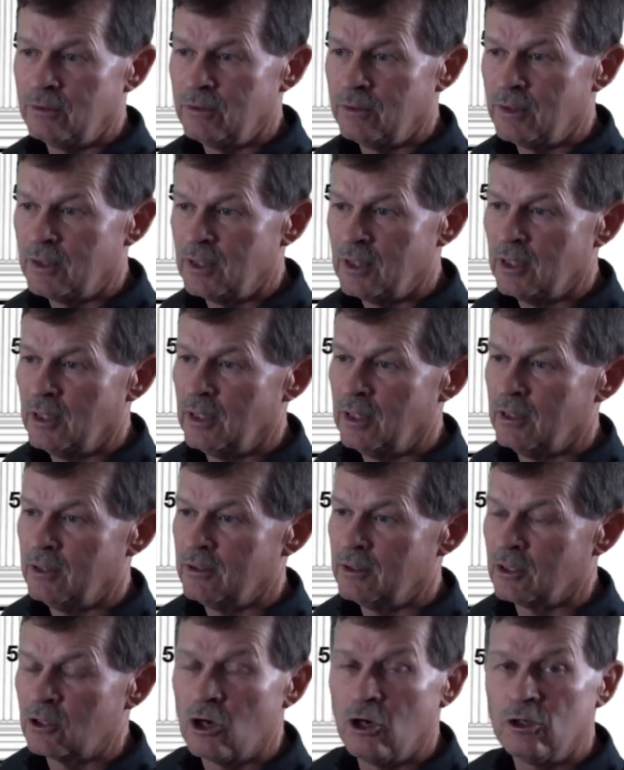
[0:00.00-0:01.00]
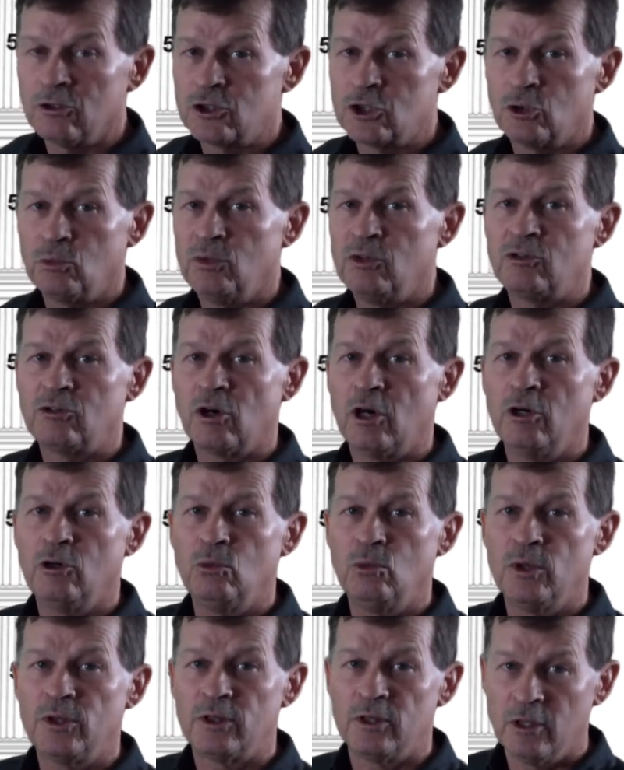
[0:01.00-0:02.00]
the culture we started
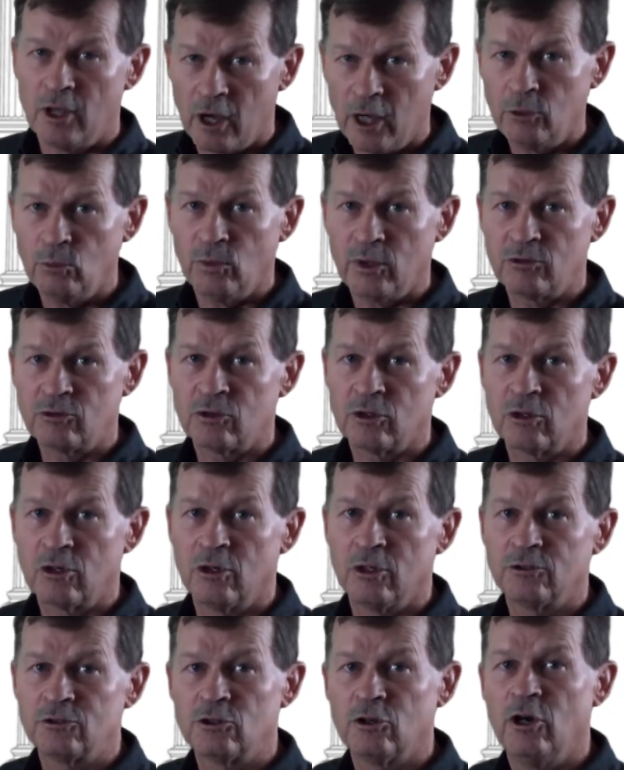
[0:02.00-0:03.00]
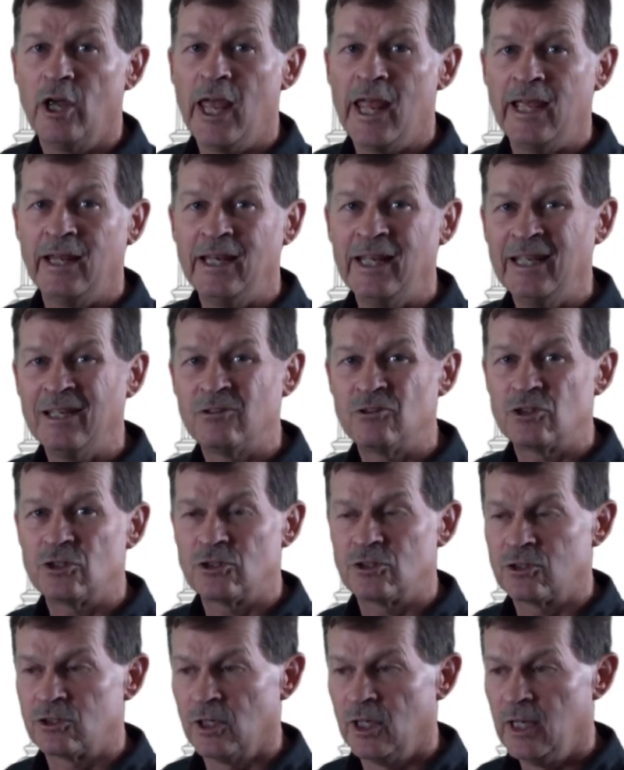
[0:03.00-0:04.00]
with, non-Western culture and
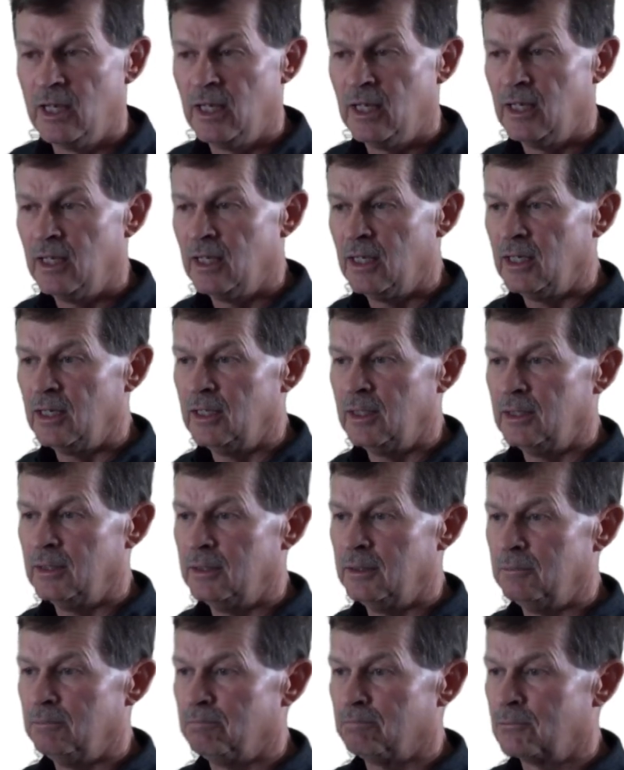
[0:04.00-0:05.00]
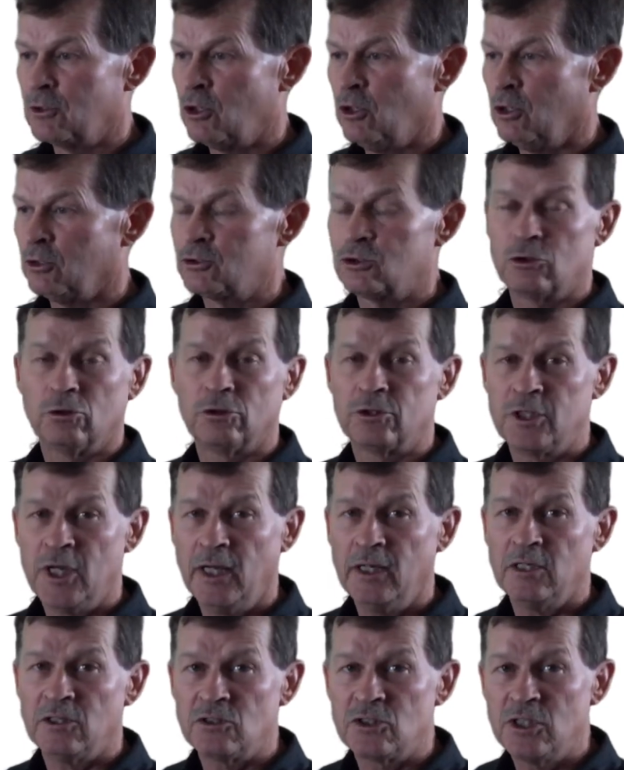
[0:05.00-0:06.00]
its cultural
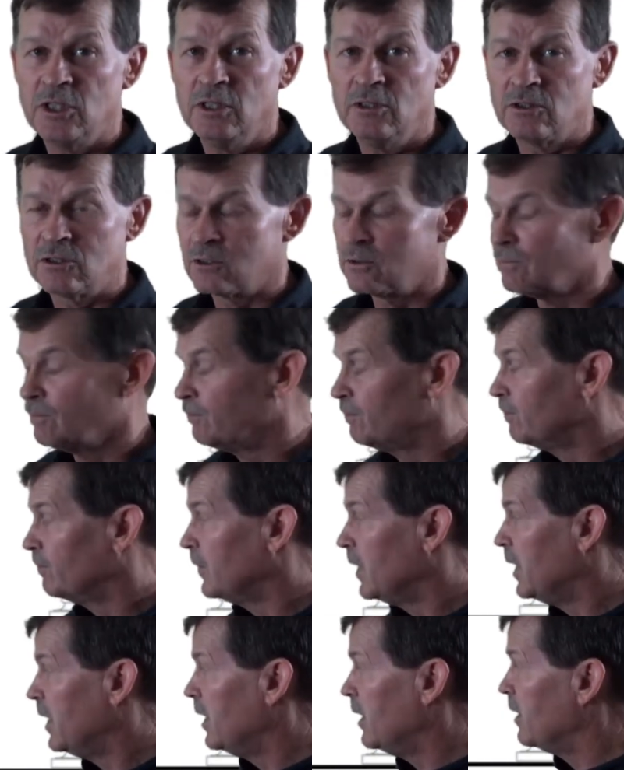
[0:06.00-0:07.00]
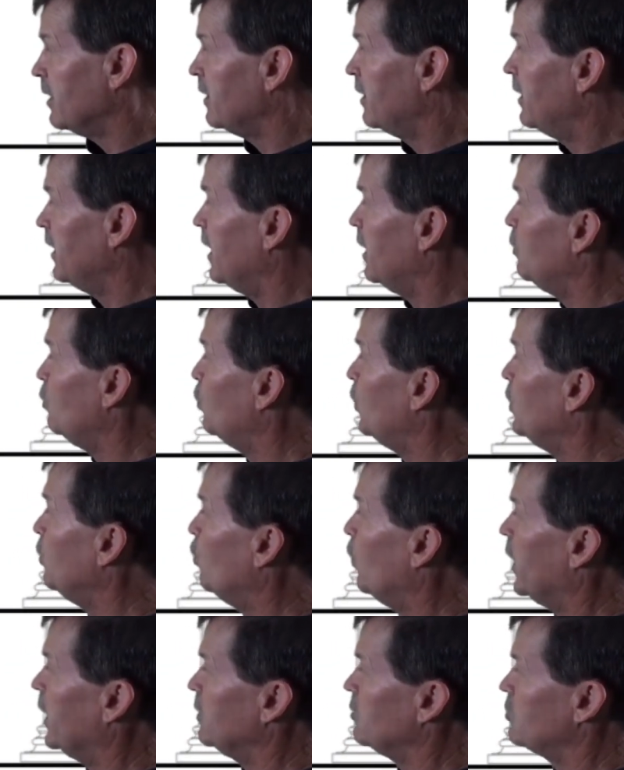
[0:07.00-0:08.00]
tendencies. Then we
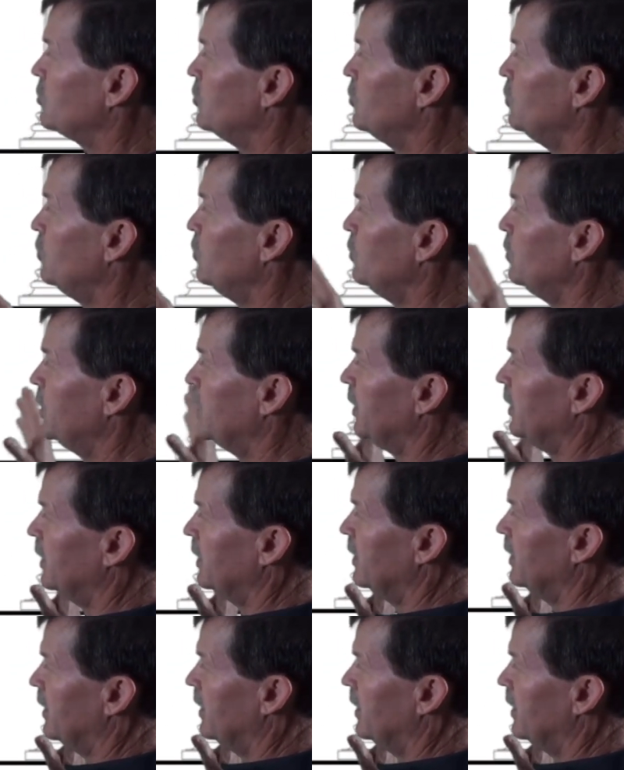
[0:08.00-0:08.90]
went to the